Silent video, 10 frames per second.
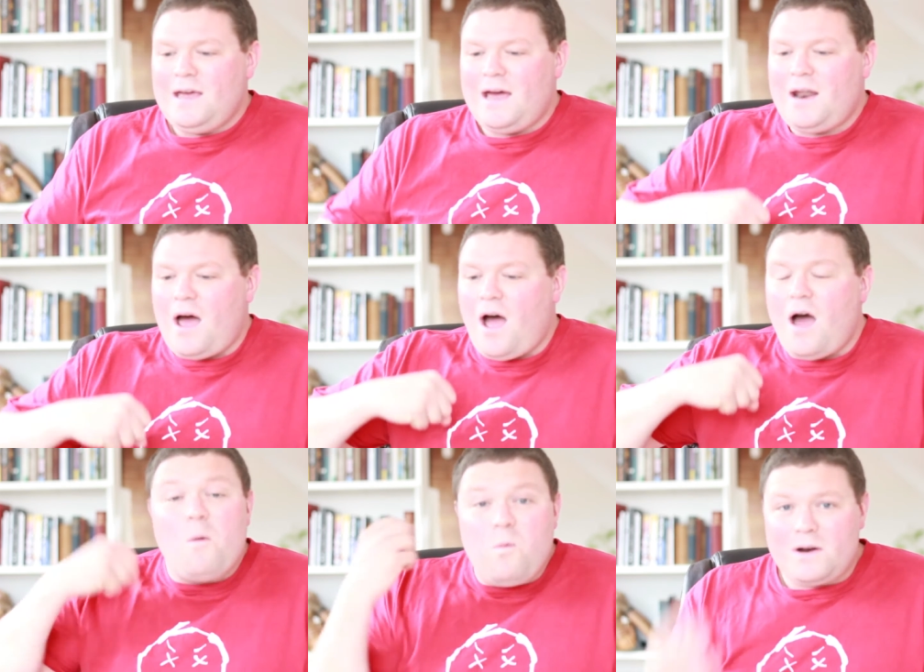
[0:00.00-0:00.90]
And
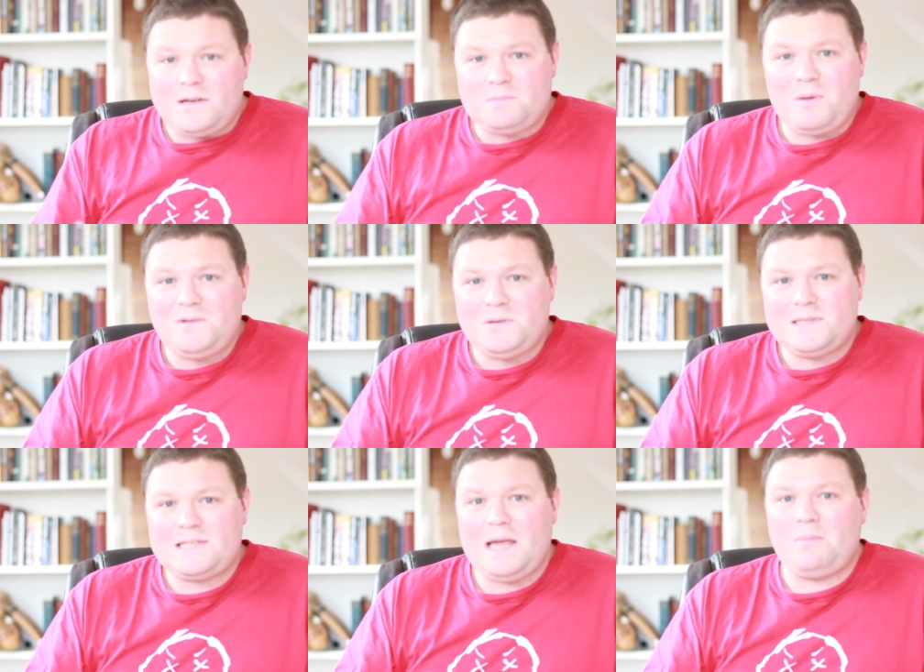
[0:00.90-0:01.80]
I wanted us both to
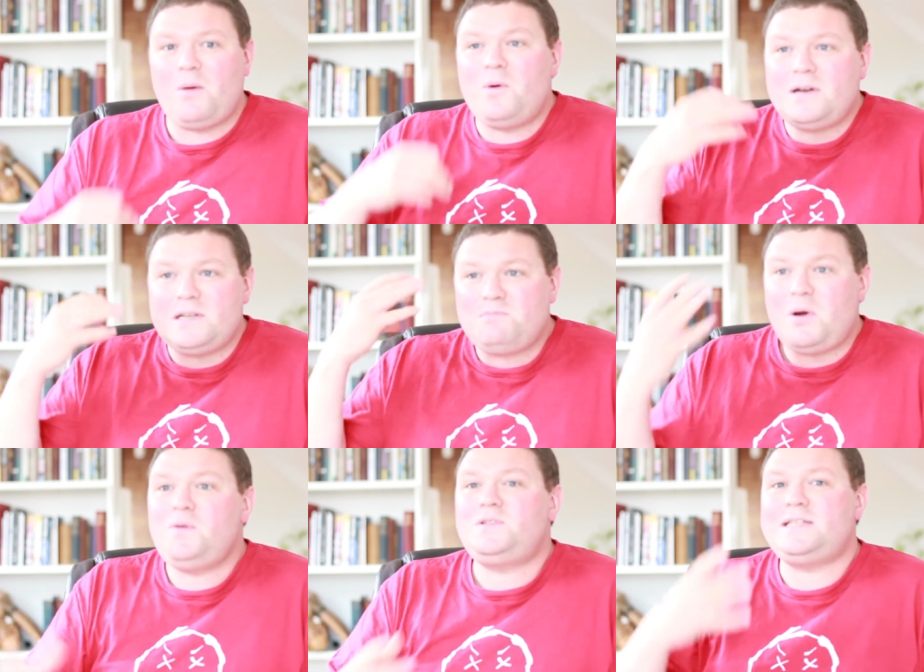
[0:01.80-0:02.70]
escape. I wanted us
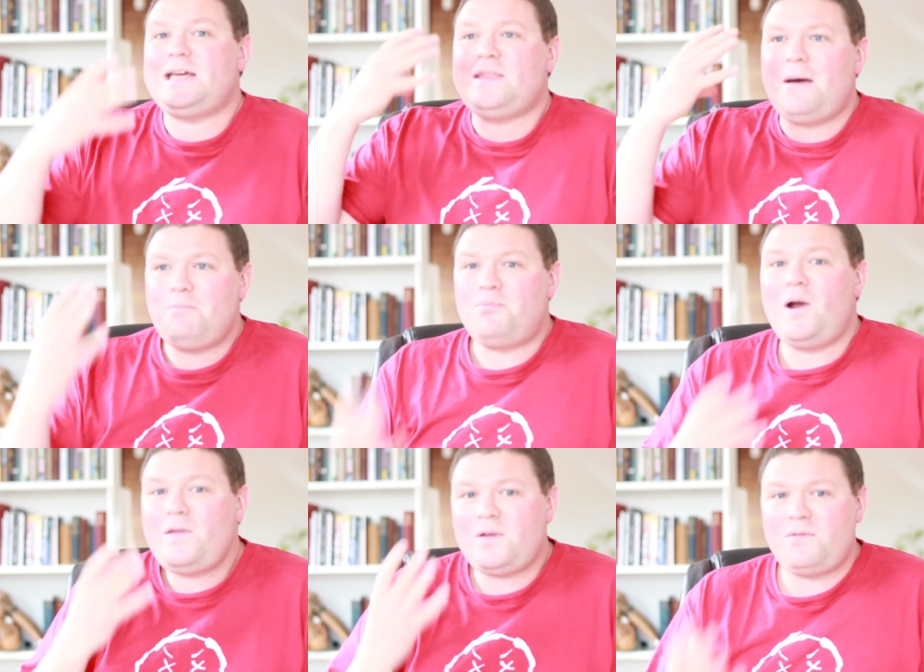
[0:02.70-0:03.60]
both to take that
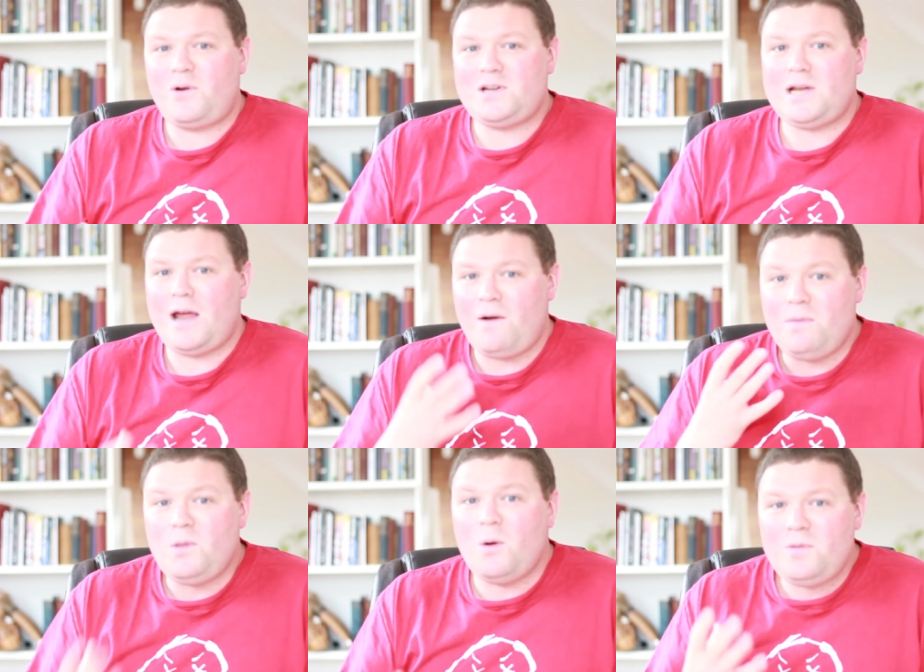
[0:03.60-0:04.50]
breath of fresh air
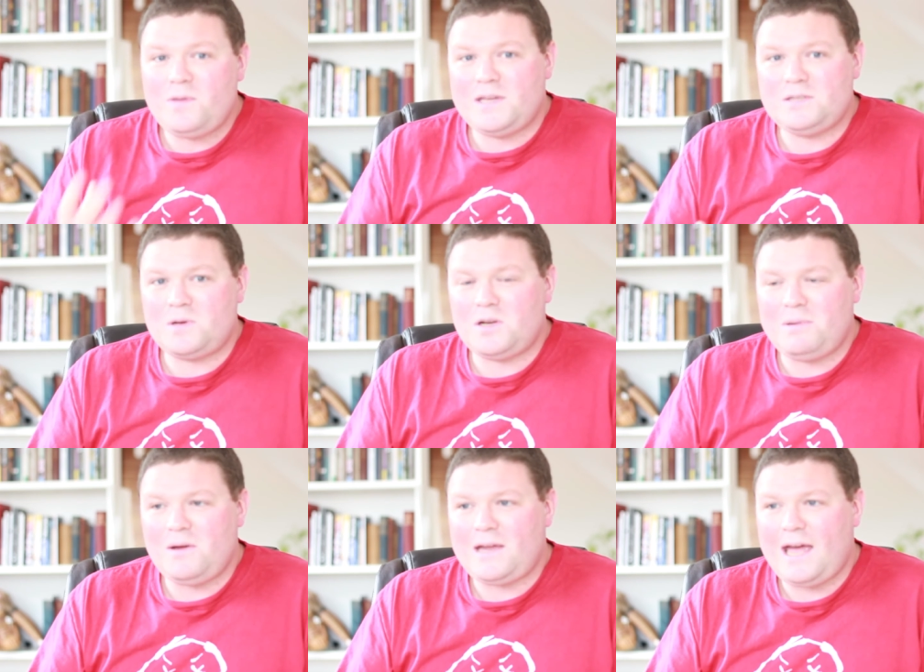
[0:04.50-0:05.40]
and know that things were going to
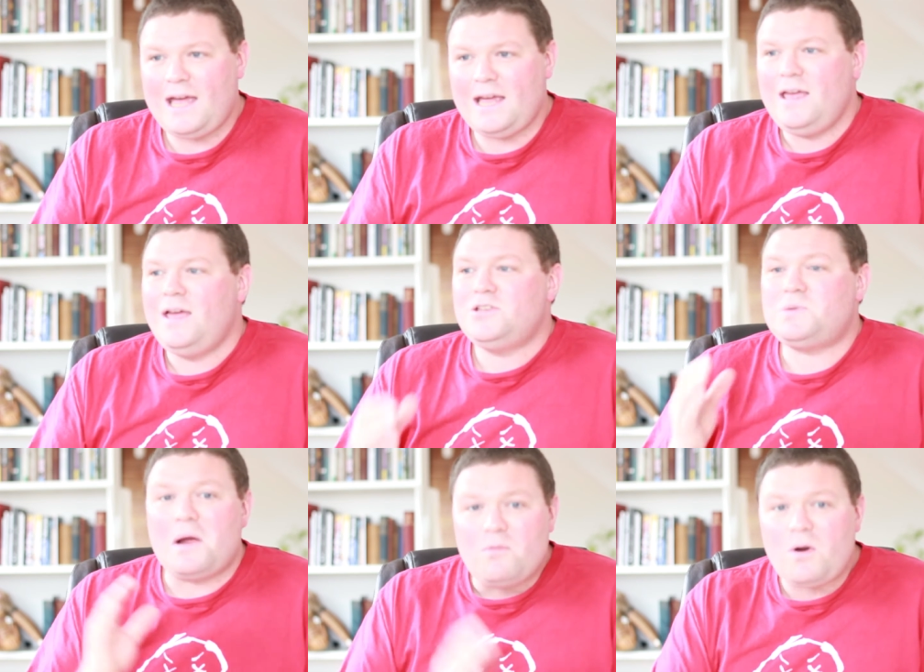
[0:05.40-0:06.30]
be okay.
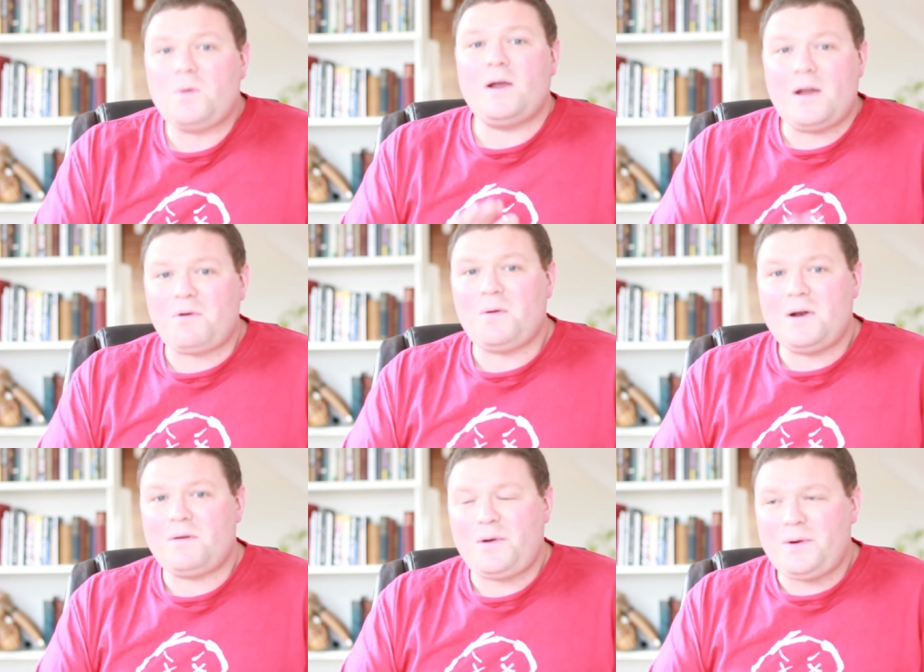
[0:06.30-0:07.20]
So I wrote and I wrote
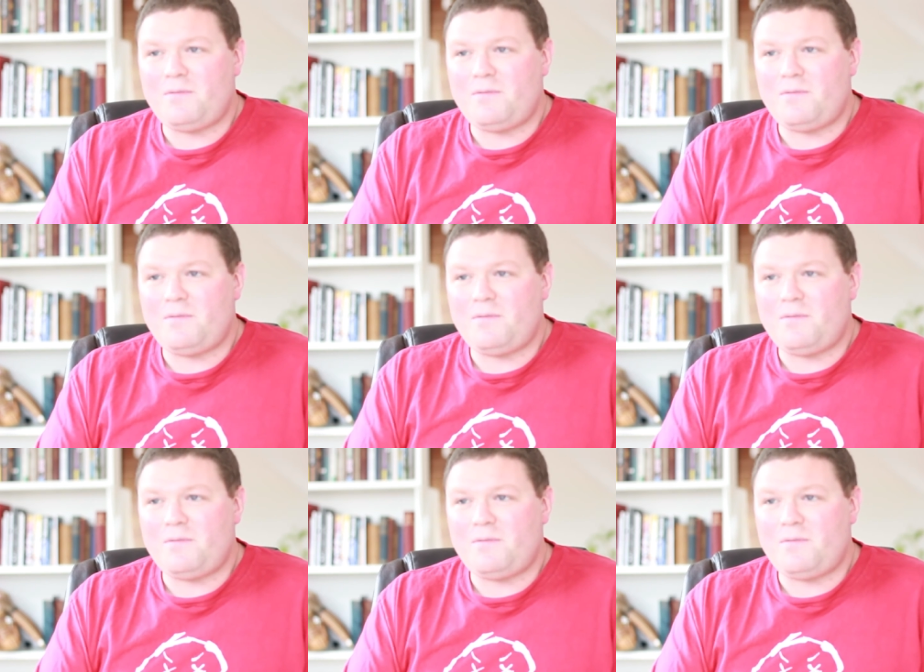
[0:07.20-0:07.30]
and I wrote